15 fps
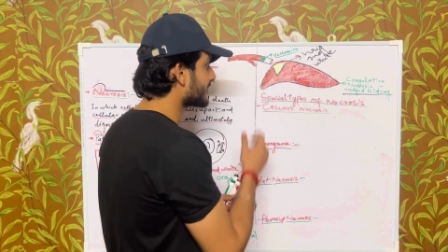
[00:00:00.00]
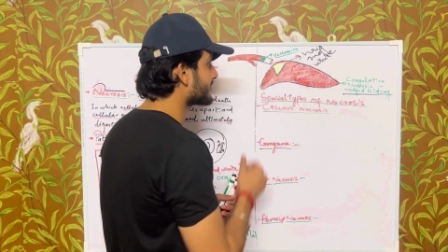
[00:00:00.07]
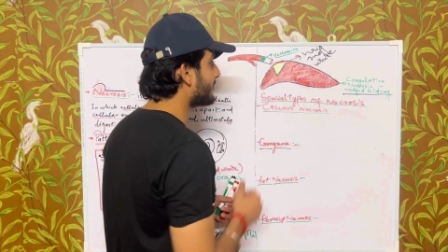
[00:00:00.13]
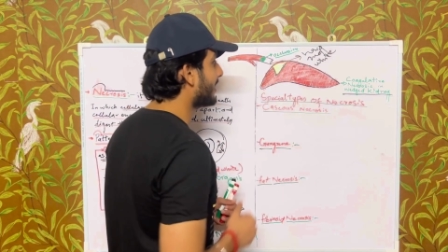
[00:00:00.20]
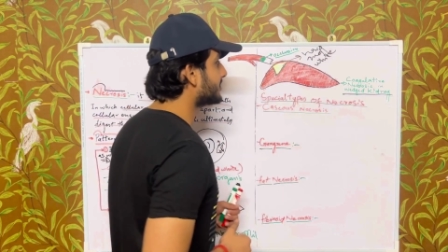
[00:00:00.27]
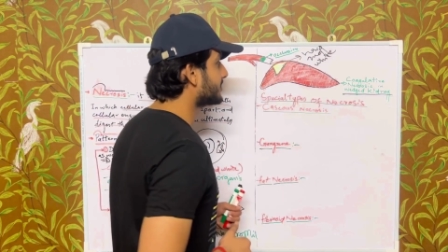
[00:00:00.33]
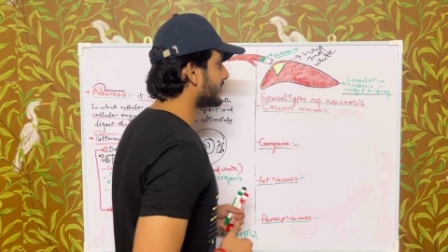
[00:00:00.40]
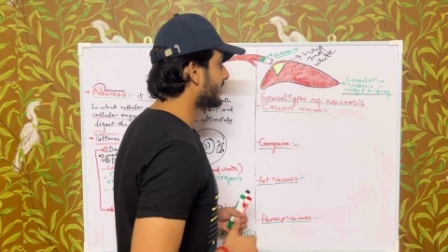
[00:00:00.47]

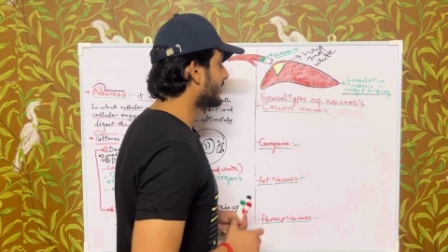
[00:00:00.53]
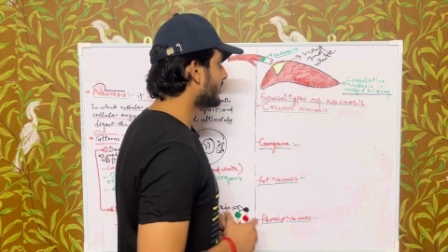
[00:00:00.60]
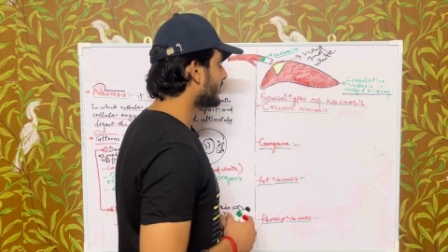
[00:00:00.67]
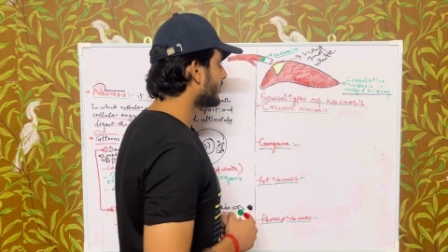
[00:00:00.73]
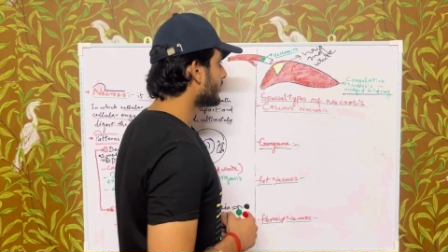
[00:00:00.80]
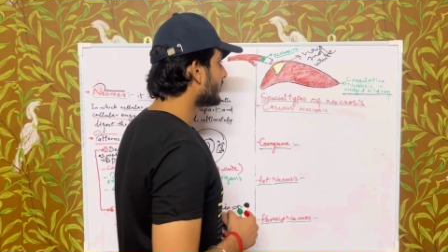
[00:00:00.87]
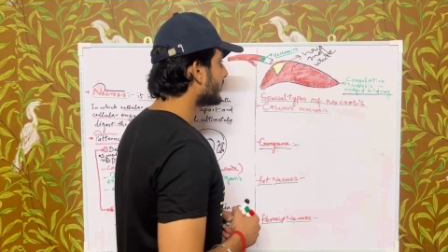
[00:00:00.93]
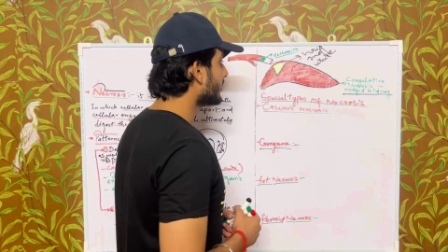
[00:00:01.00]
special
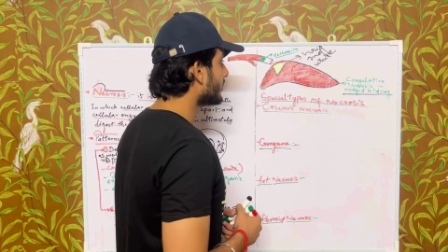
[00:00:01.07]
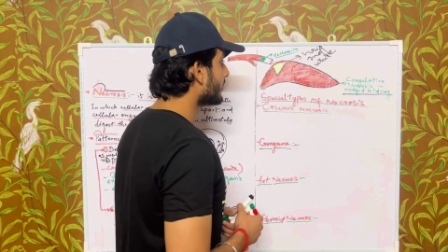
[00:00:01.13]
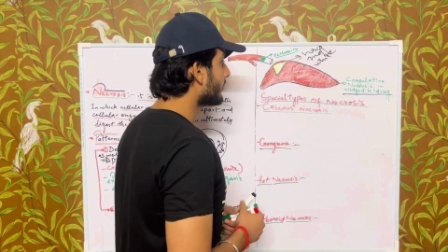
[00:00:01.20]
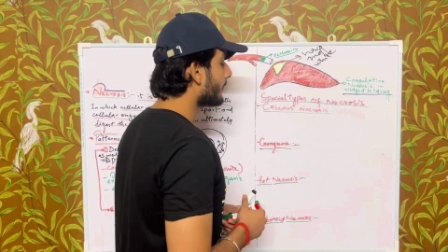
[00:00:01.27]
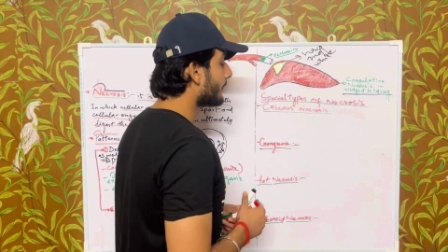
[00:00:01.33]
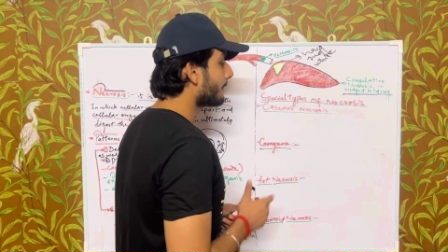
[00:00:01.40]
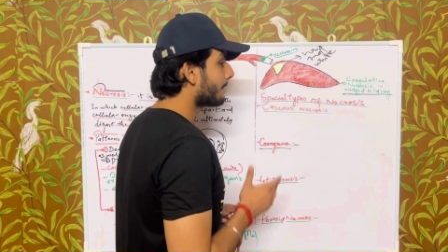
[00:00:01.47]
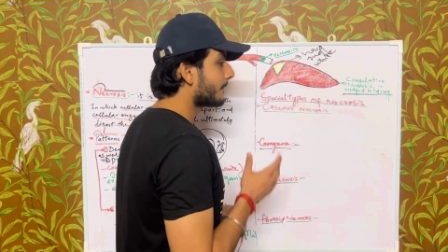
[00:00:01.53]

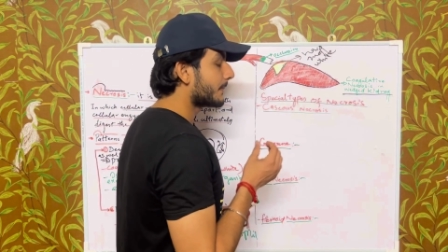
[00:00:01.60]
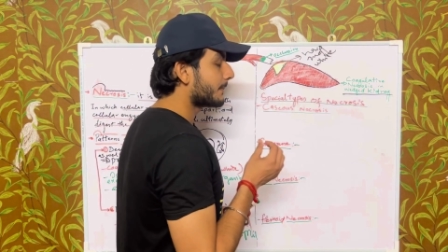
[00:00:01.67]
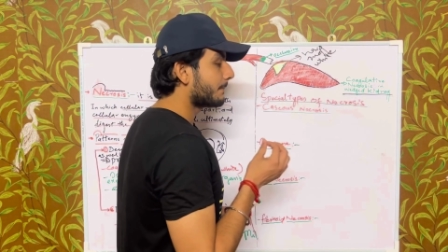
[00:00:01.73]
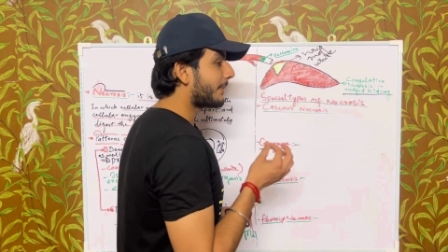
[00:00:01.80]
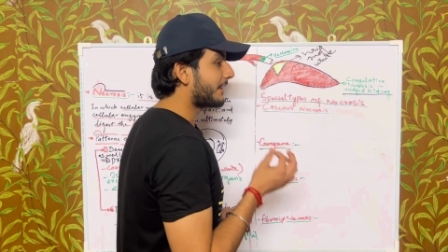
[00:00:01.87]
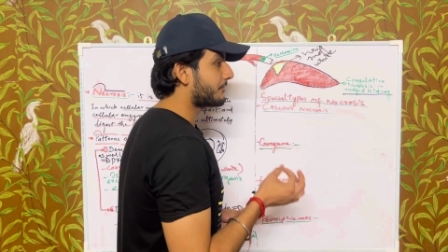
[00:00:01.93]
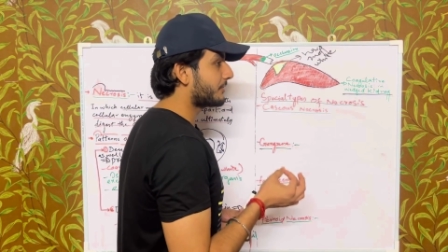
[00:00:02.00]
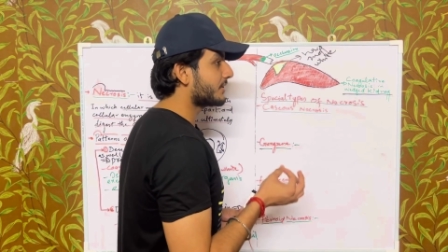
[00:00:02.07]

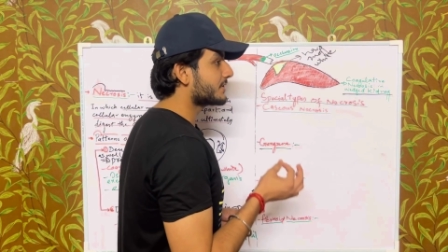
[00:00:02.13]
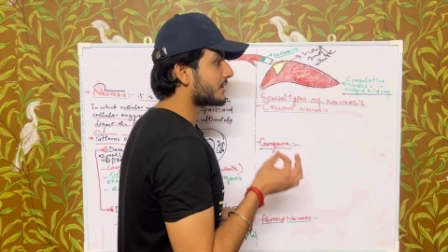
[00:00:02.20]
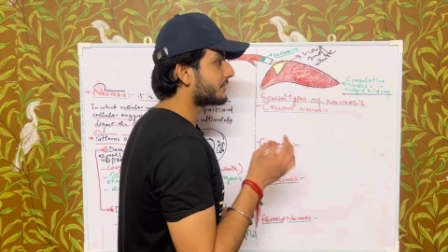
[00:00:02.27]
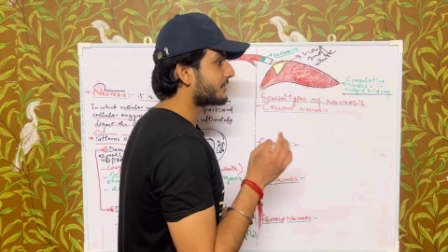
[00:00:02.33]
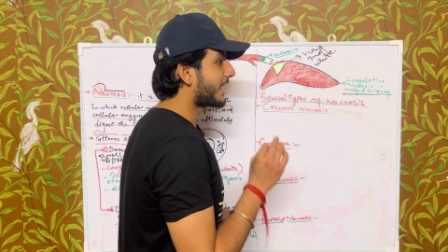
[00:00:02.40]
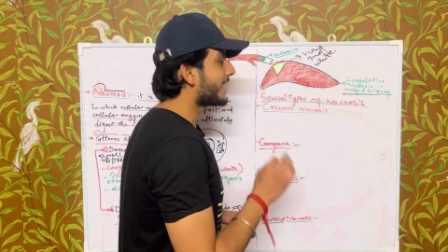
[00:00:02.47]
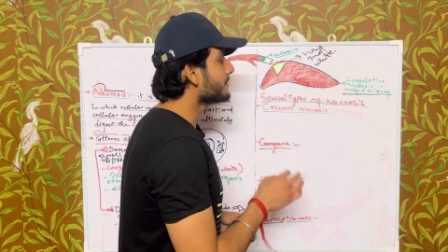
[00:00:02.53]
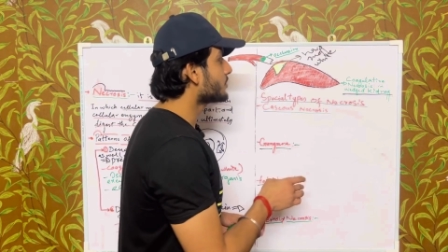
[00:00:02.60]
patterns or
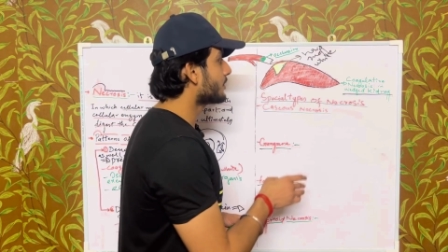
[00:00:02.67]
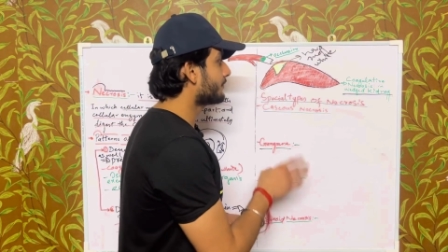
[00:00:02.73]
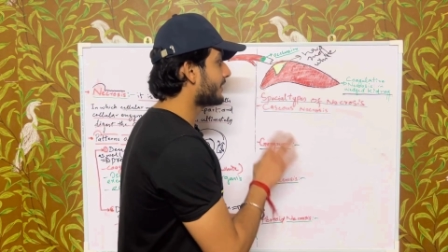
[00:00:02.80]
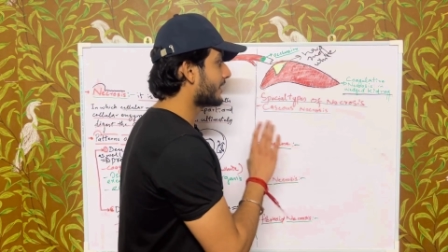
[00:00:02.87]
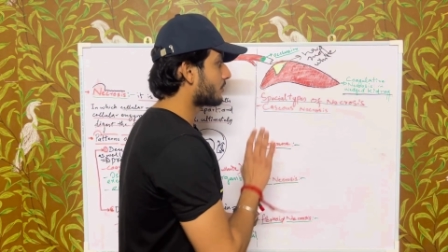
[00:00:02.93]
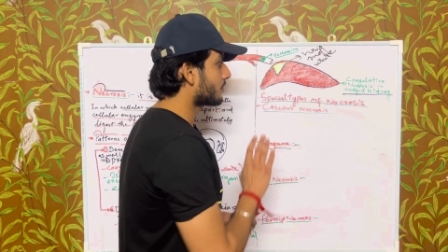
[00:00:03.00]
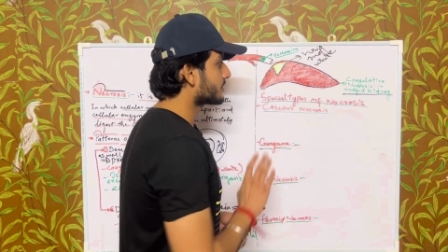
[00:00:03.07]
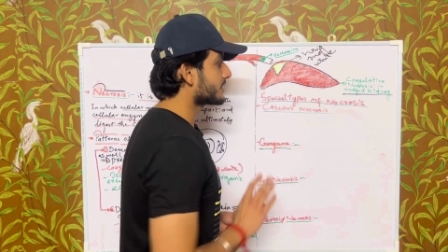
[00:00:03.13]
types of
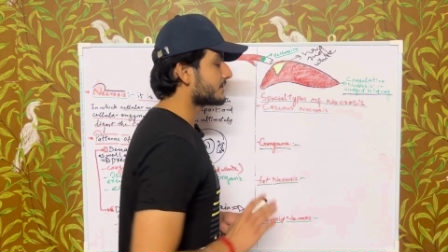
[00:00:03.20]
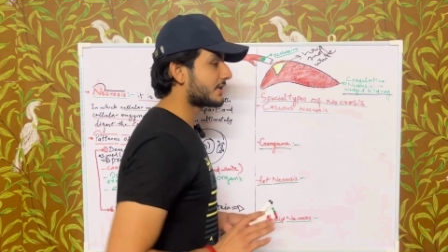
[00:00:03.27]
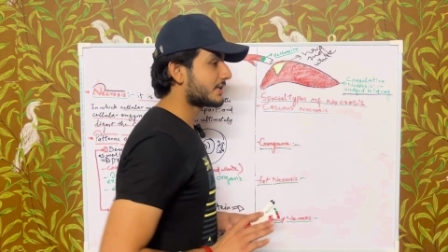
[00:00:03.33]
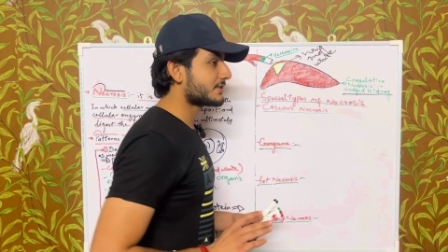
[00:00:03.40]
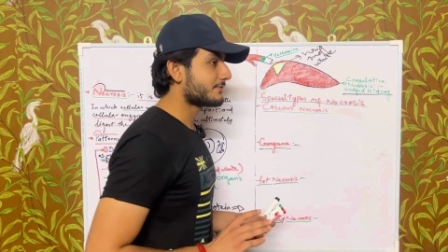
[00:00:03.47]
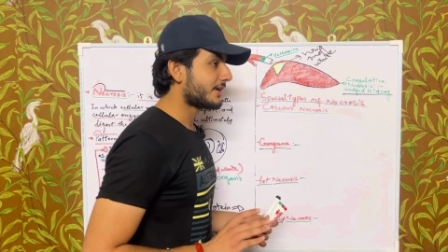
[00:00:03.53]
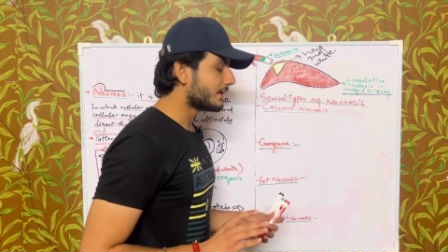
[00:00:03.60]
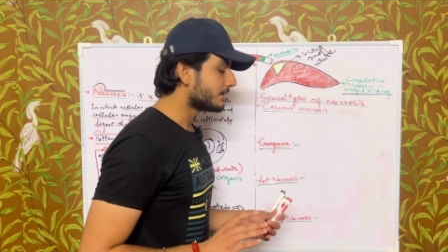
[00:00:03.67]
necrosis
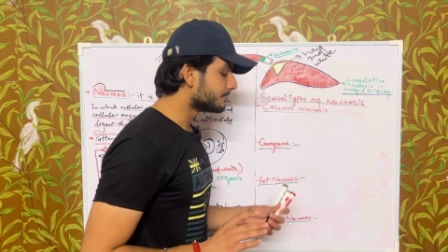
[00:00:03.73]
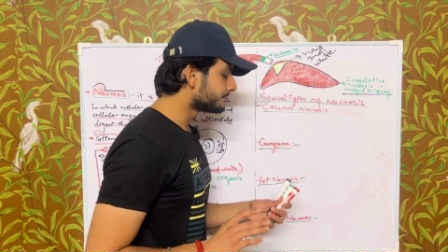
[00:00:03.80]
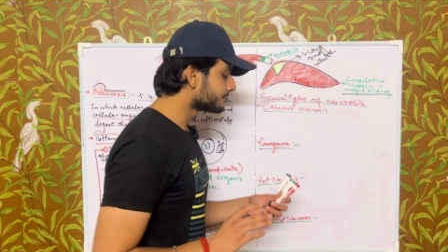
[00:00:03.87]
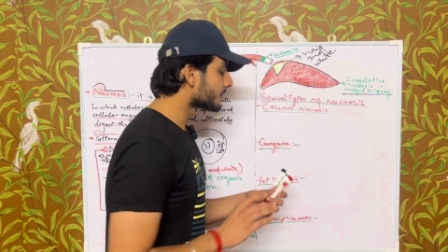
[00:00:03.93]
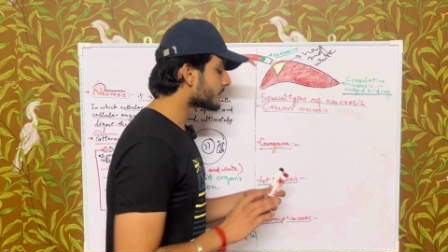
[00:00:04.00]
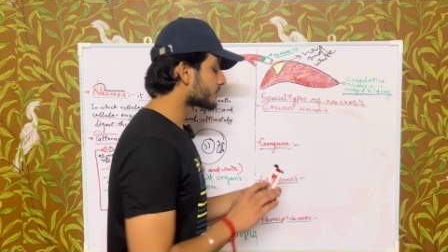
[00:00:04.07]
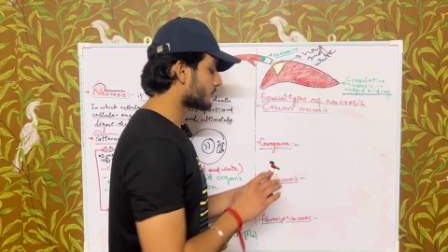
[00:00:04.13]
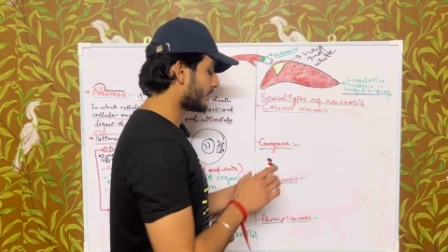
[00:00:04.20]
as well,
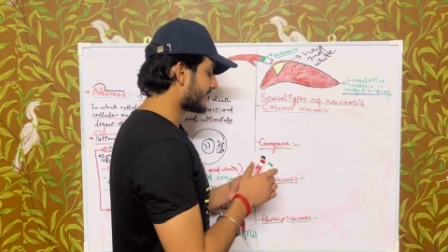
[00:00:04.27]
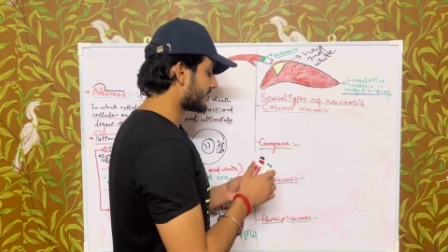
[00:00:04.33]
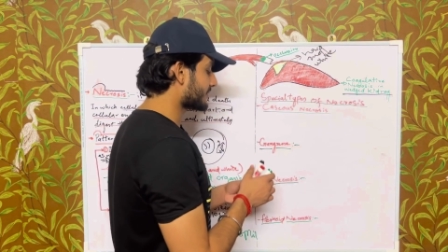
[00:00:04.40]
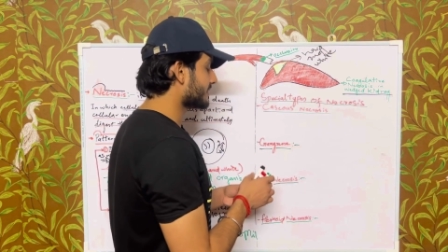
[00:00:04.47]
so let's